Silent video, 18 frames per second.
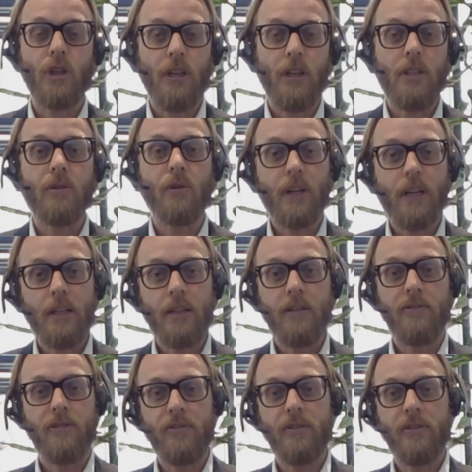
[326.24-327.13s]
which is
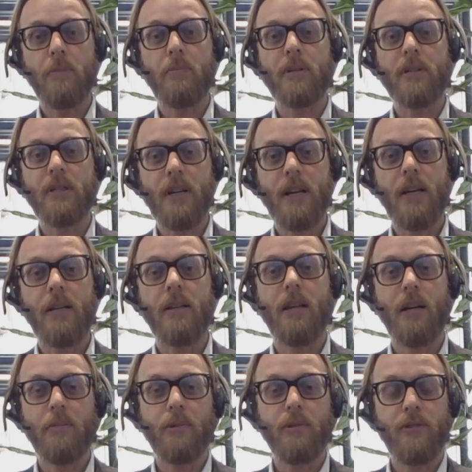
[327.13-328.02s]
already
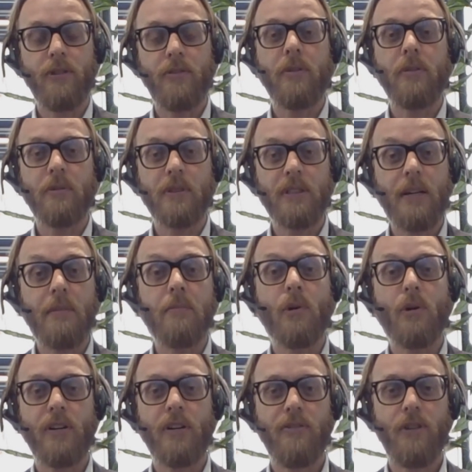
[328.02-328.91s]
50%, up to
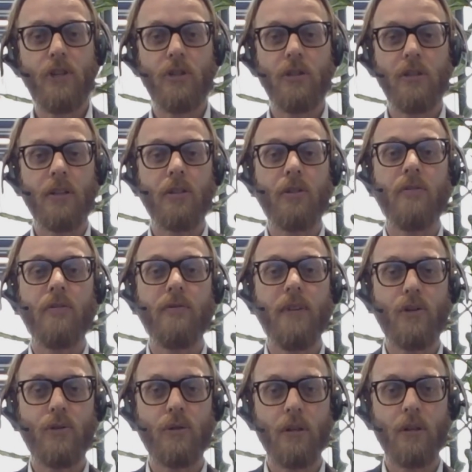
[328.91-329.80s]
50% more efficient than
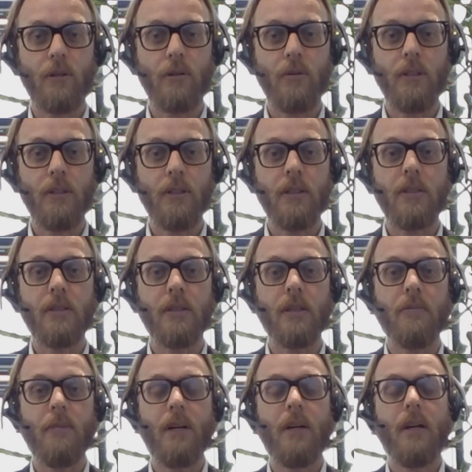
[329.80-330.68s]
conventional cooling
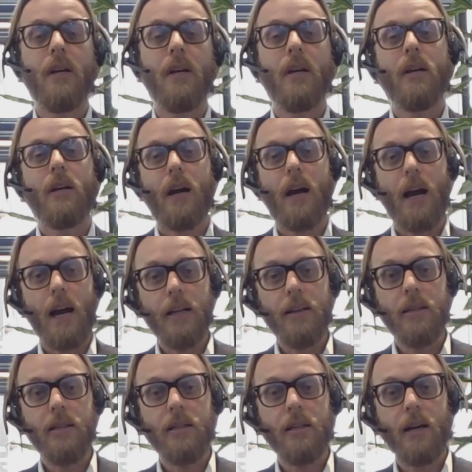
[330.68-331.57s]
system,
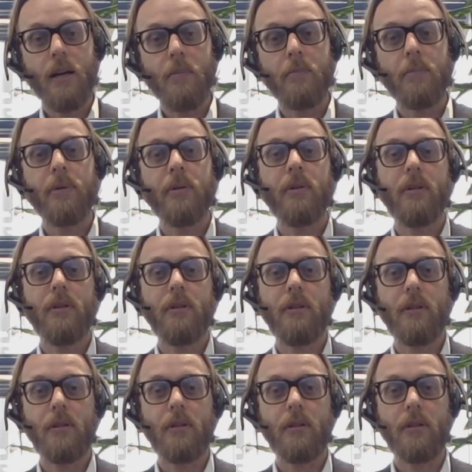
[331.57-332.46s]
adding up
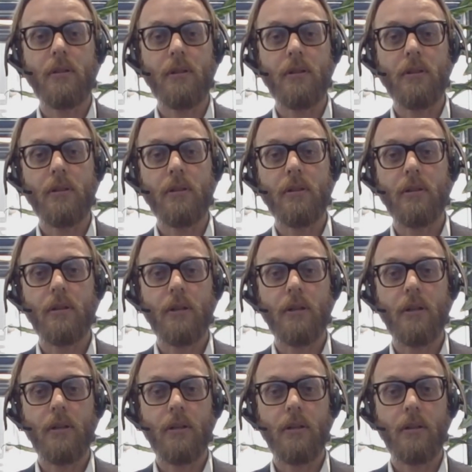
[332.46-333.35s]

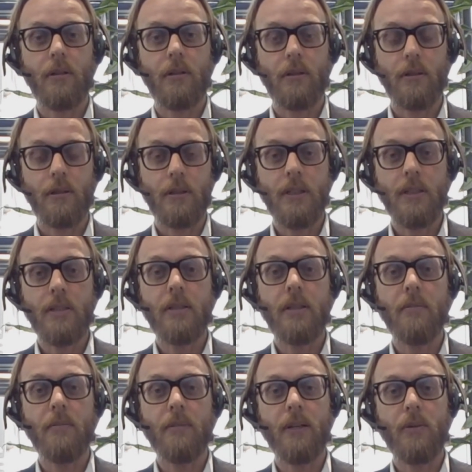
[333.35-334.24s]
the
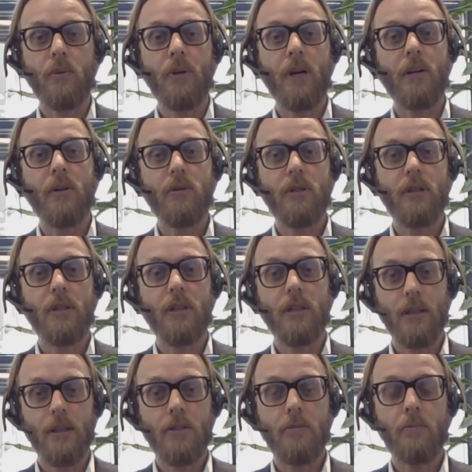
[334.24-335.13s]
system that we are
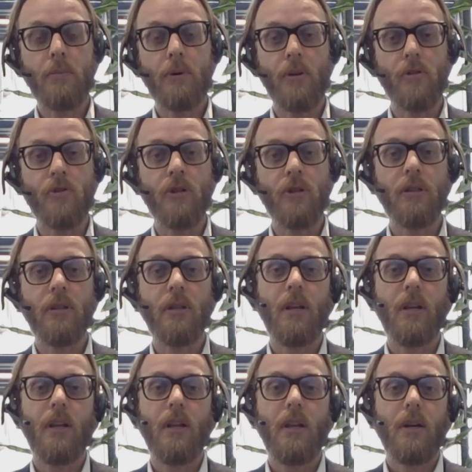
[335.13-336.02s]
using in this
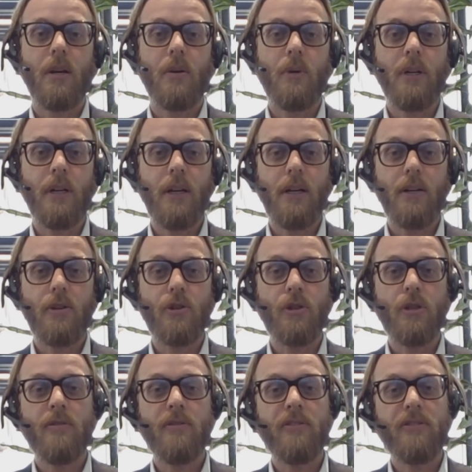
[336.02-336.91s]
project, we
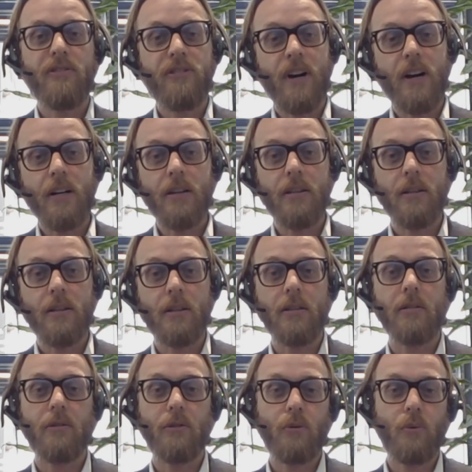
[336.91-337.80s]
can achieve
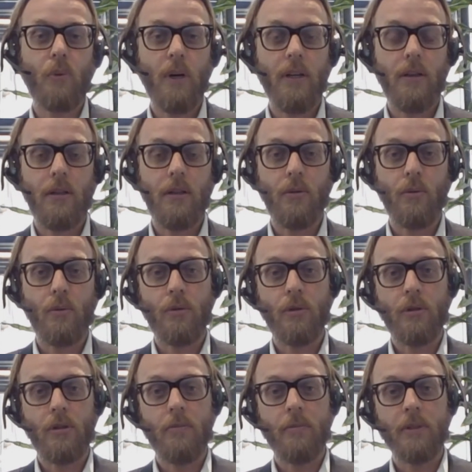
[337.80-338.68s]
further 20
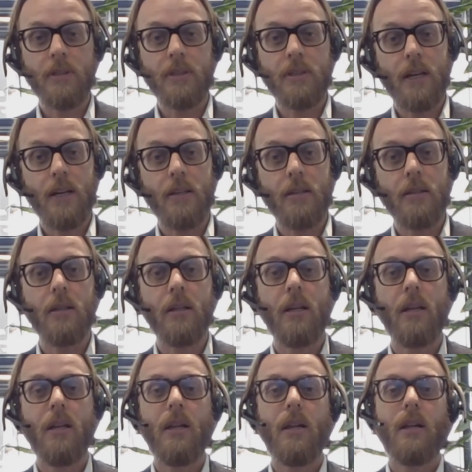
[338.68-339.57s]
to
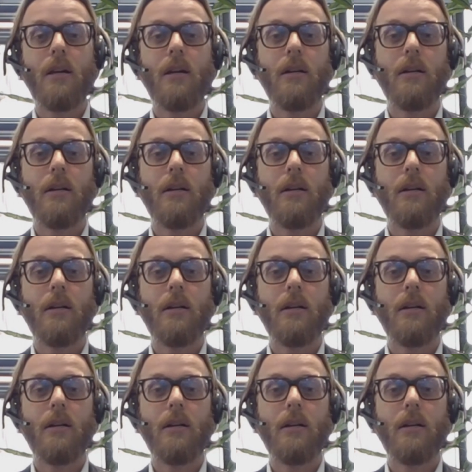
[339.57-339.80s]
30%